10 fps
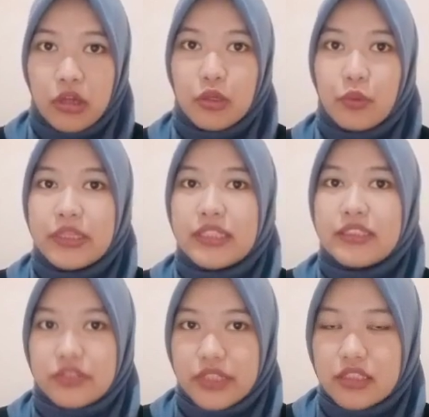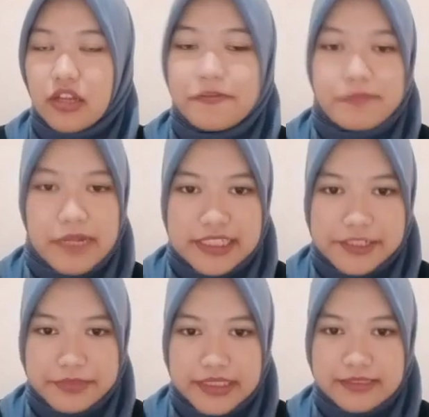bond with the threat of
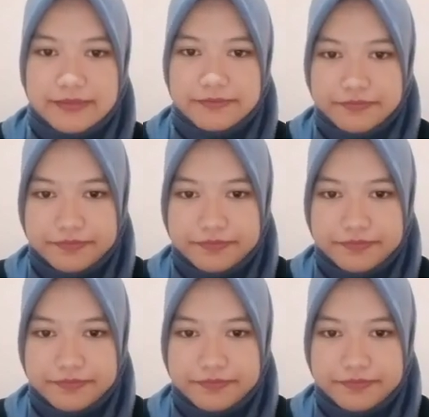punishment.